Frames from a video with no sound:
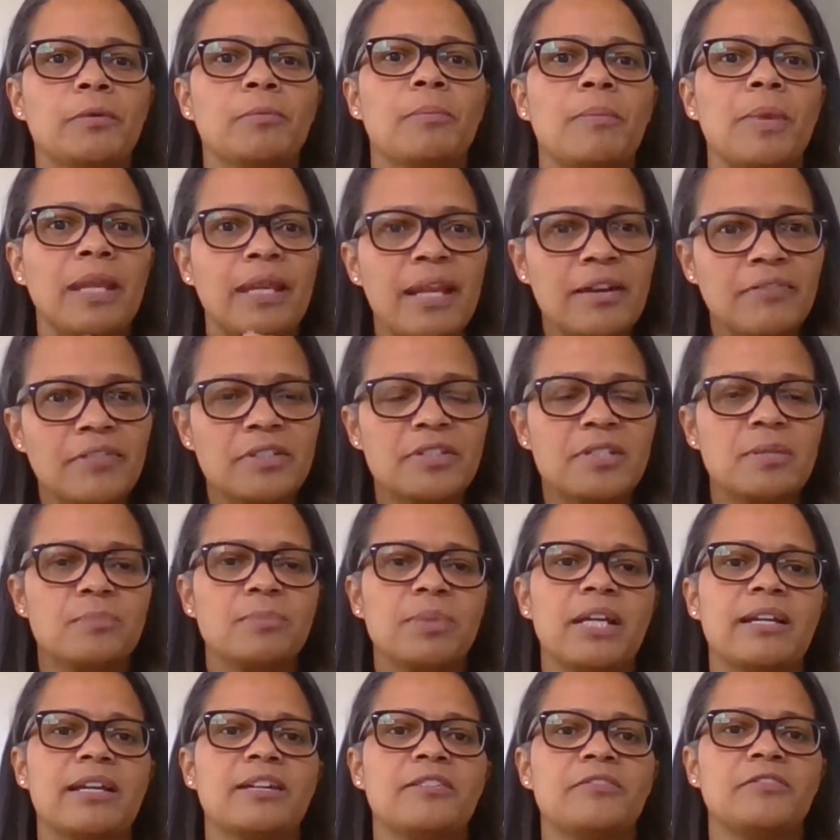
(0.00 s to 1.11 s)
levels the
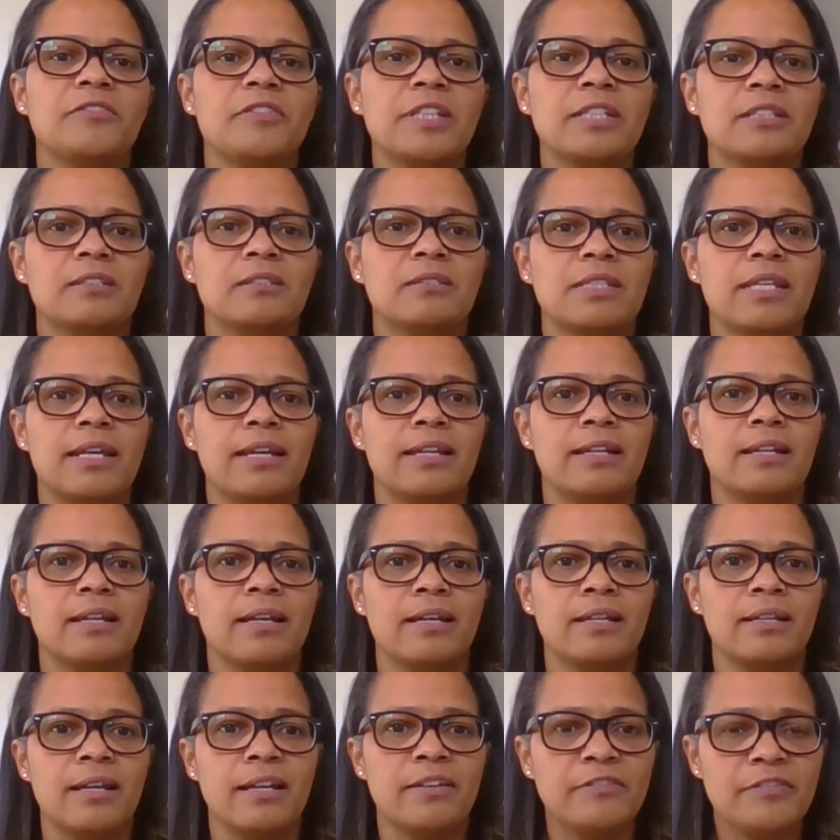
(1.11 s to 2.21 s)
playing field
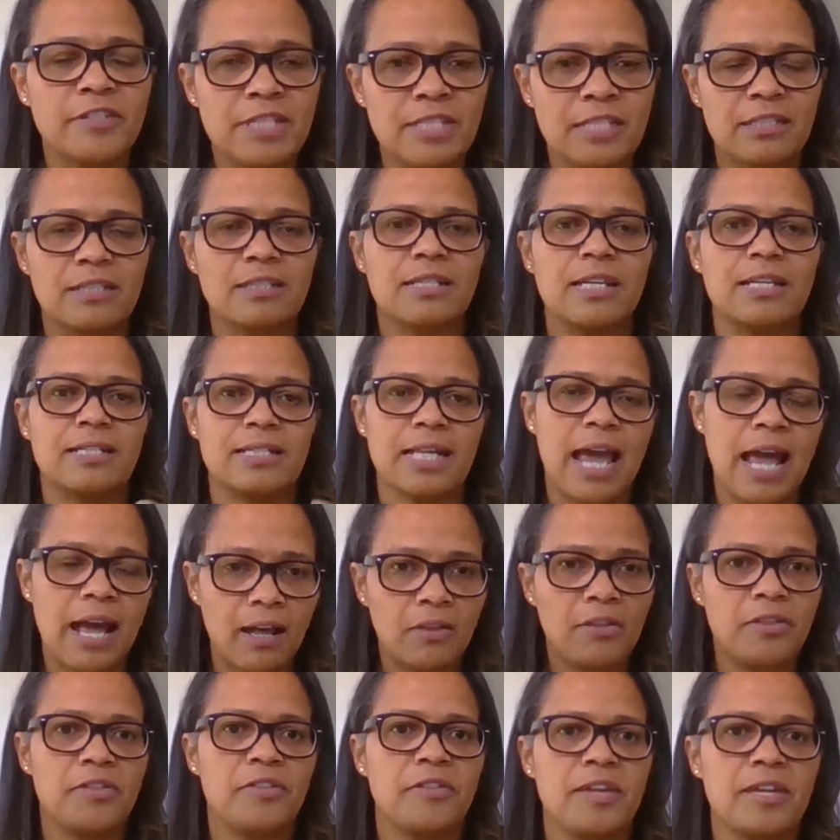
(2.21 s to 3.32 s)
and facilitates
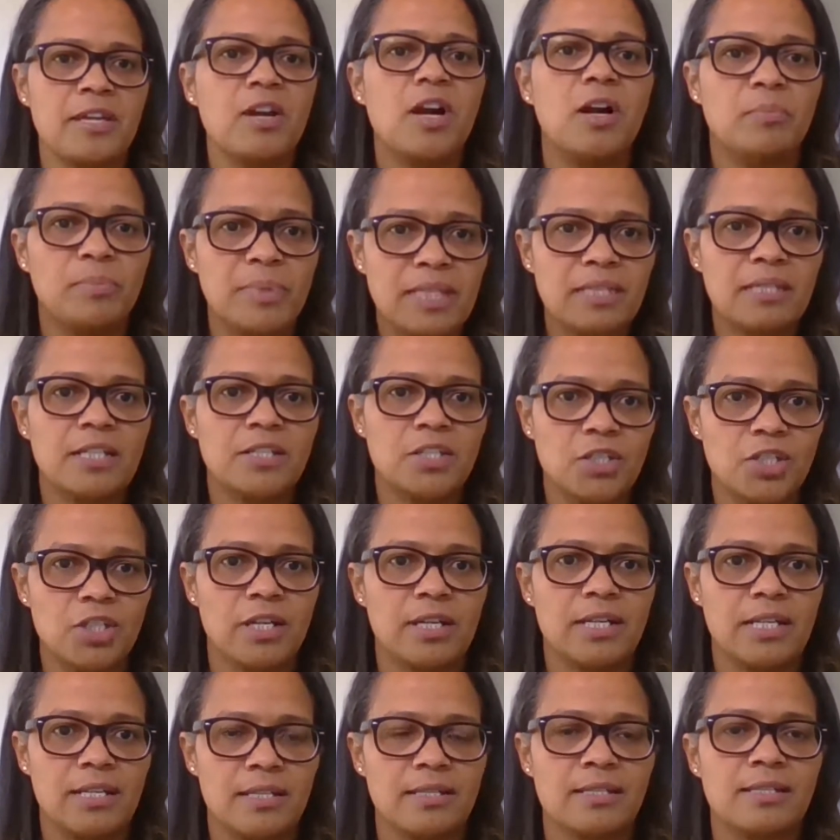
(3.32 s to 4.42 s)
healthy
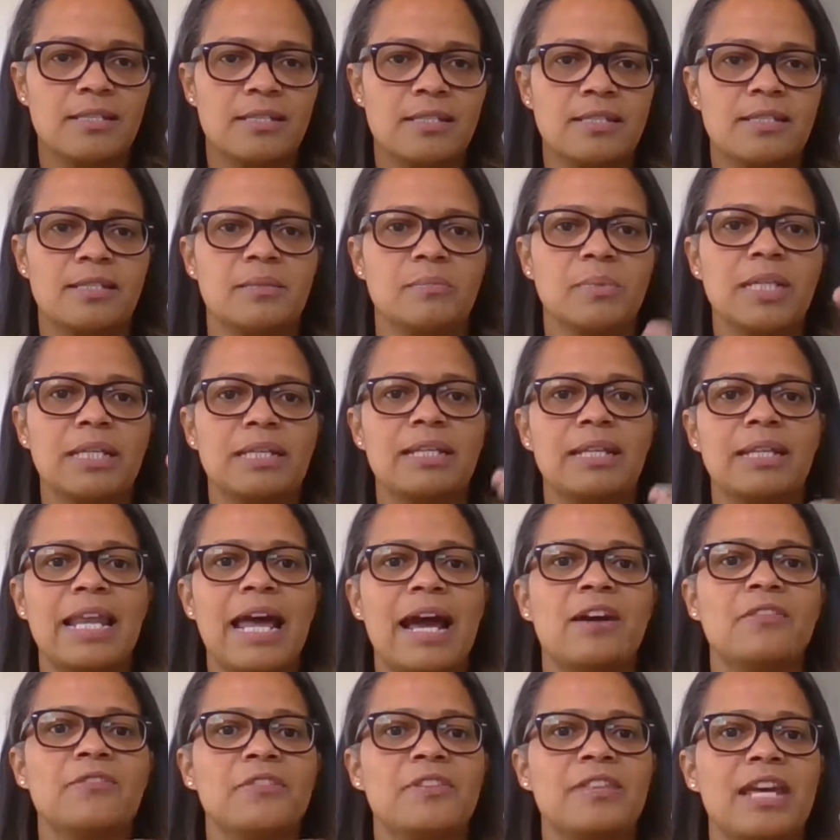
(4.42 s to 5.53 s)
competition in the system can
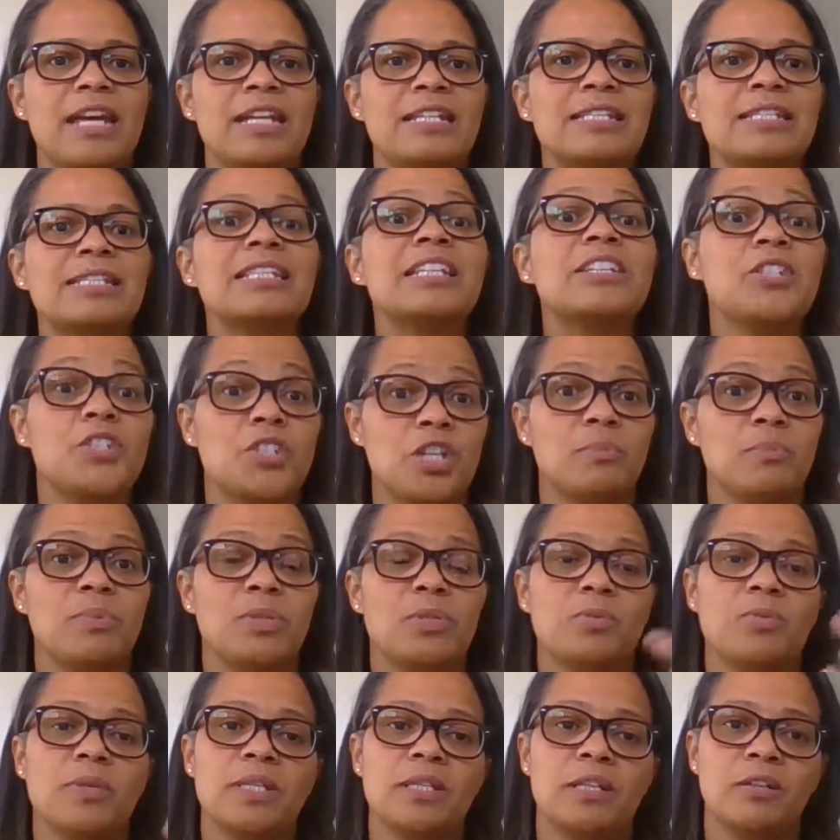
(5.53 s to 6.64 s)
allow for that synergy
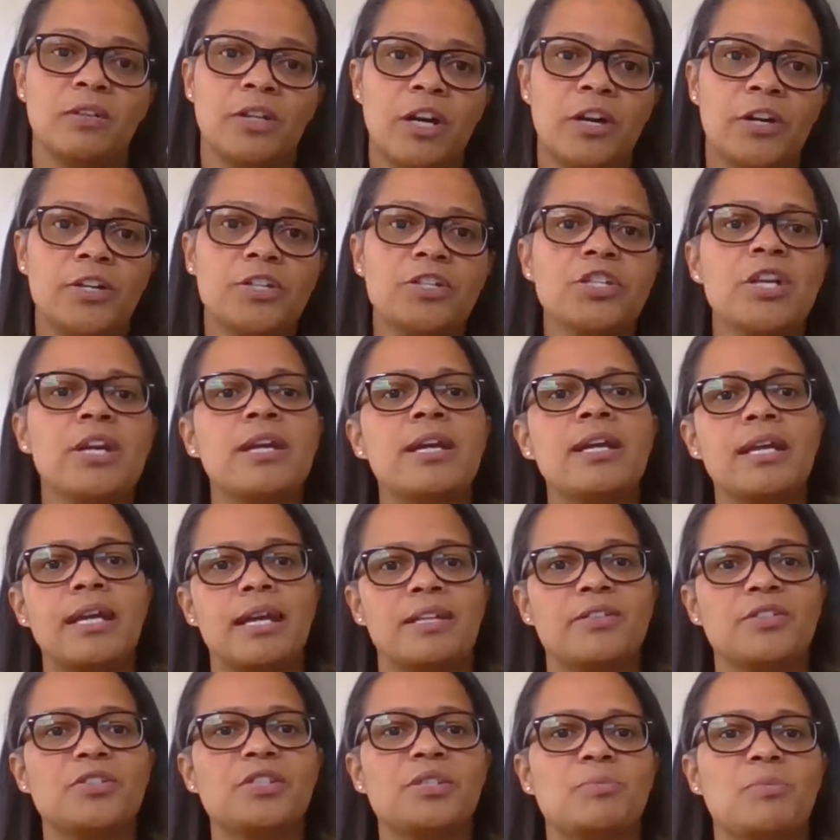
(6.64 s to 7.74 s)
between the large
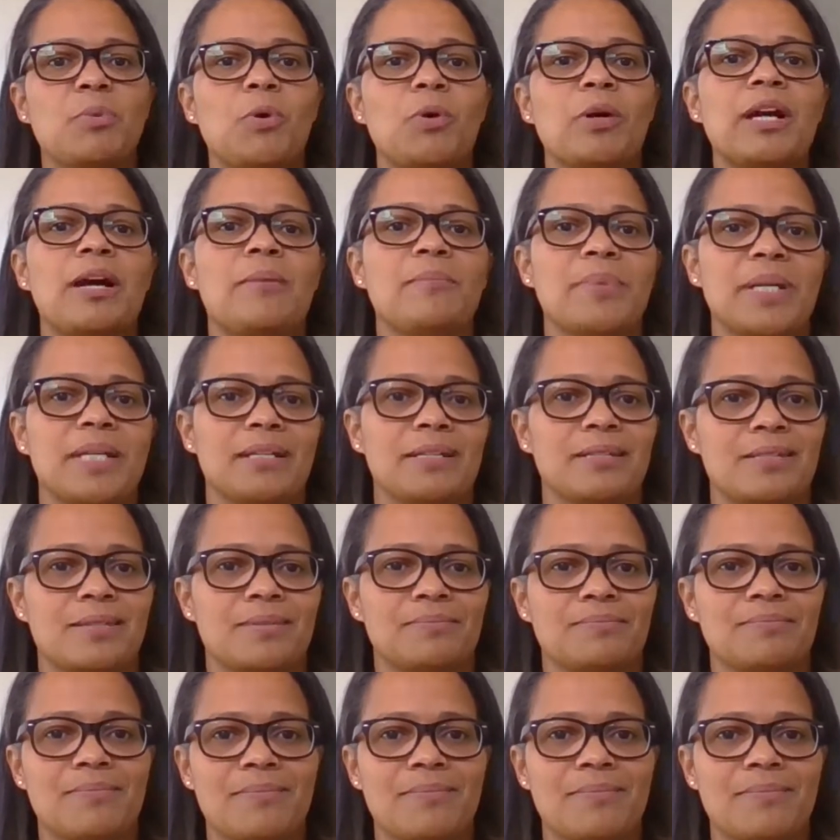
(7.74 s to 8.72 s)
and the small companies.